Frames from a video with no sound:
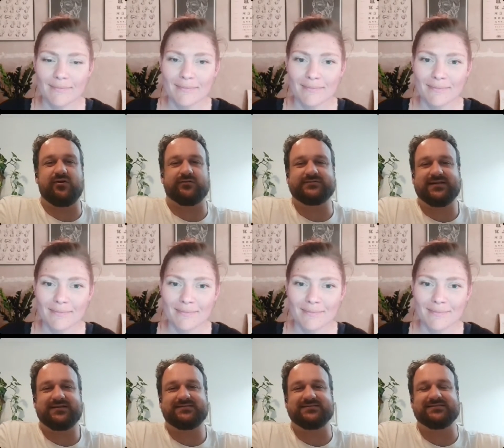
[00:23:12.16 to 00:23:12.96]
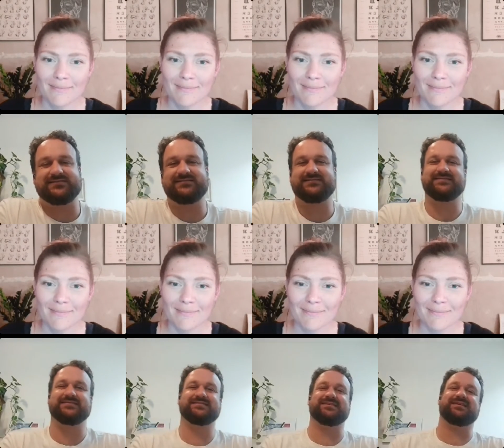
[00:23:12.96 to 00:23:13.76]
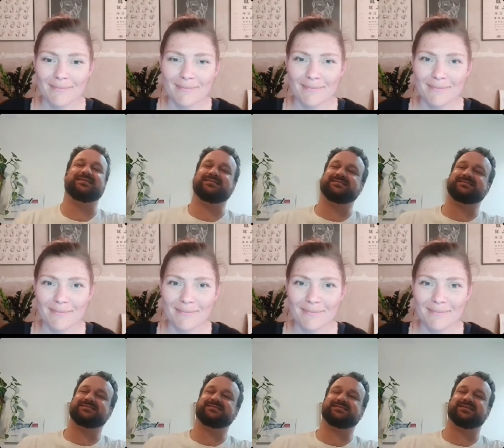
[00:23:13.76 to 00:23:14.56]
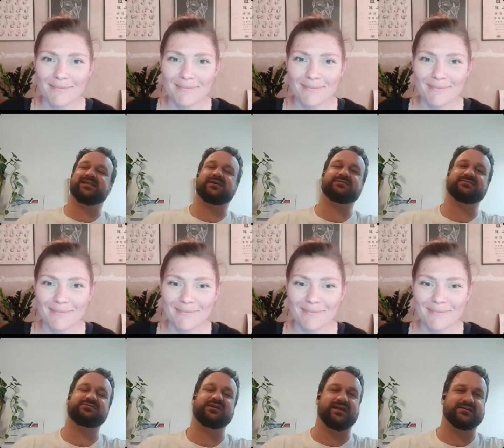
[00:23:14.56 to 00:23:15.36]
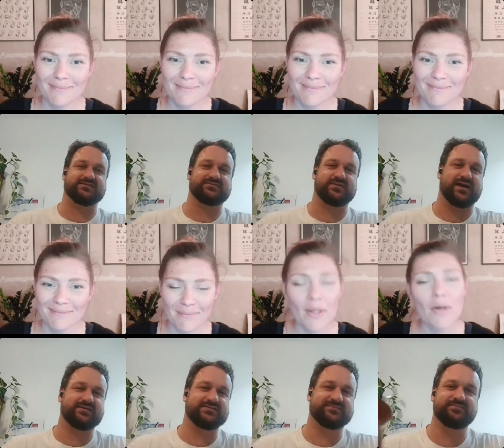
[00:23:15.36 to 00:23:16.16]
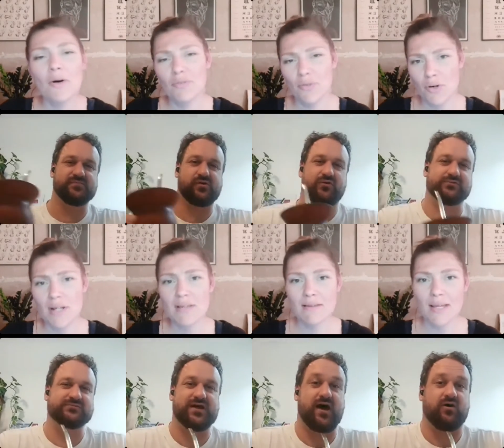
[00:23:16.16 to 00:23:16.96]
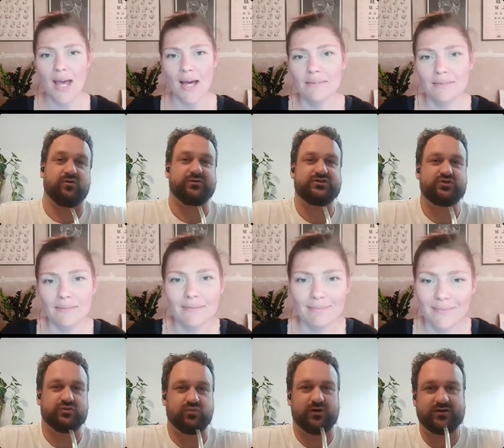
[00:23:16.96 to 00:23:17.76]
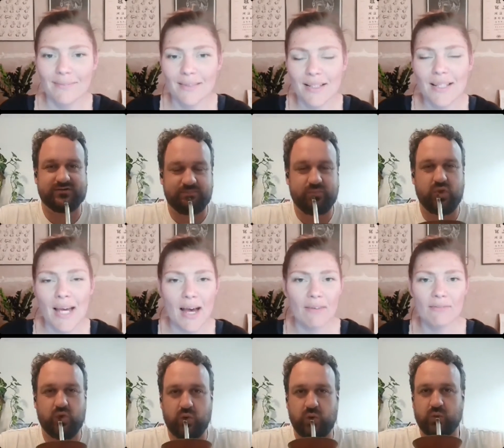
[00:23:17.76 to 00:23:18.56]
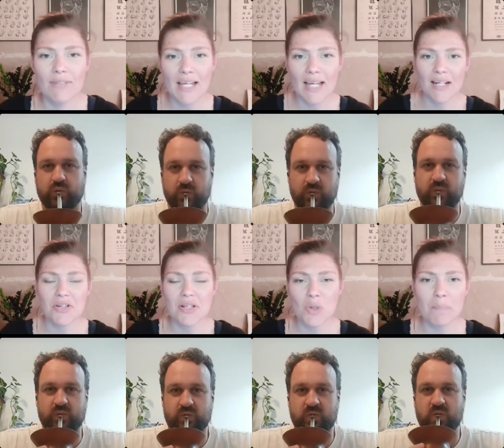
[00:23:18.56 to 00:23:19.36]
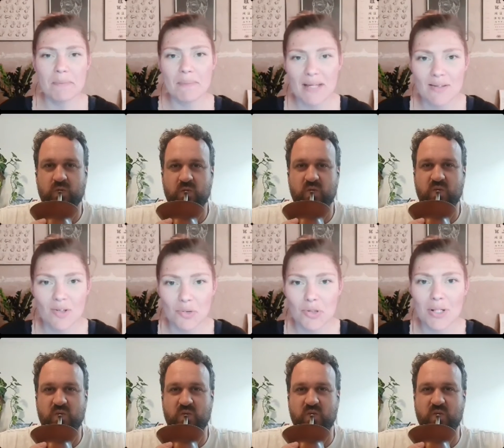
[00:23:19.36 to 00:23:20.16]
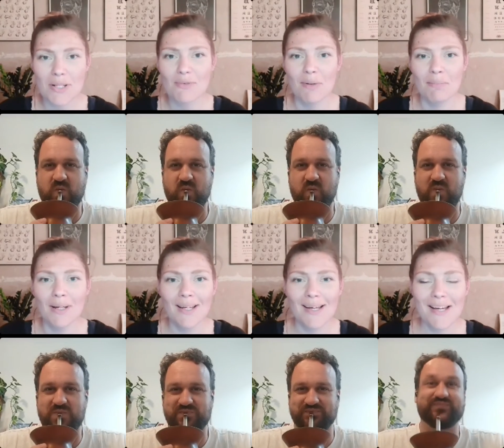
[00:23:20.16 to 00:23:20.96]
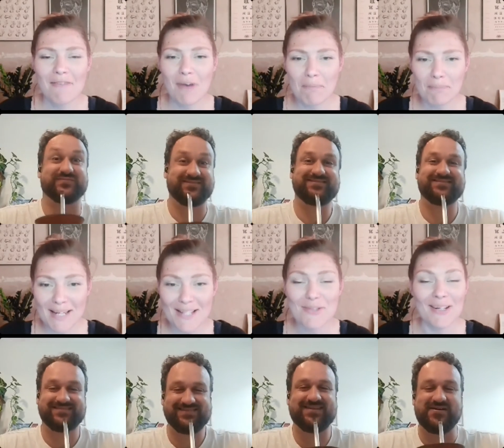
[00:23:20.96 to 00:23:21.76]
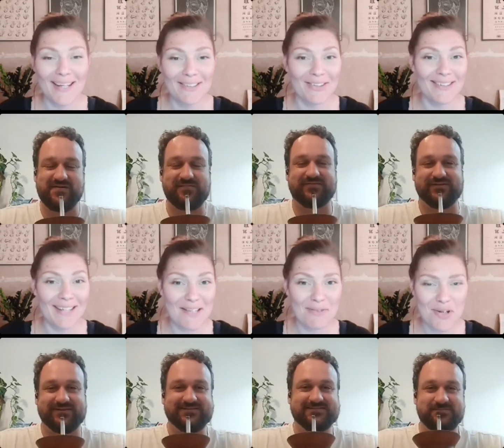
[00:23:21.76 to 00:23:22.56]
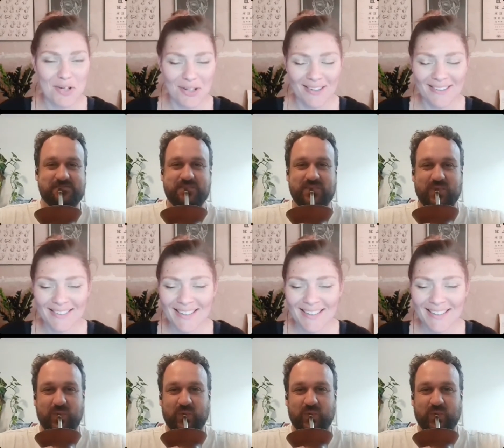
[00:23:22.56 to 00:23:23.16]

Speaker 1: context, it's there is lots of changes, right? Of course. how yeah. it should work.
Speaker 2: Yeah, we cannot just copy paste solutions from one place to another, that's for sure.